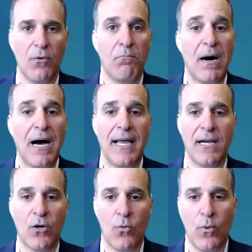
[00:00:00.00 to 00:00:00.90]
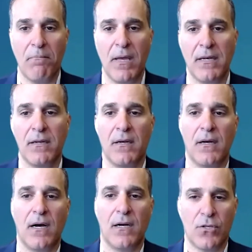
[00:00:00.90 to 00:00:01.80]
buy equipment
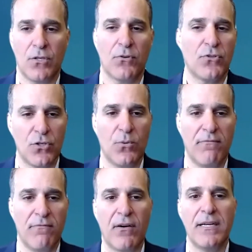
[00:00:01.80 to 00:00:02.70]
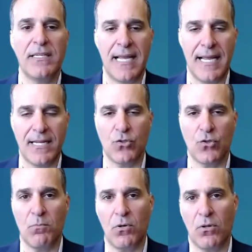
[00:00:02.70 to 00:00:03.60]
to pursue a very
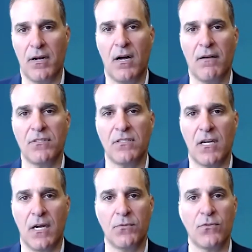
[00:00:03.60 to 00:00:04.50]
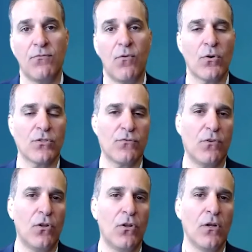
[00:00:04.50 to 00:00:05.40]
tangible and oftentimes
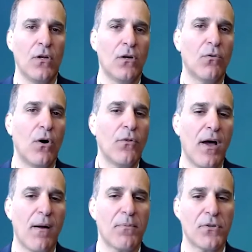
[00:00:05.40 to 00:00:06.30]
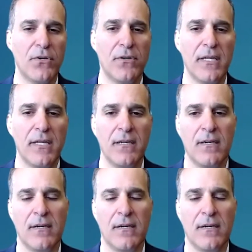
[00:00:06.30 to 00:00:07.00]
forceful growth opportunity.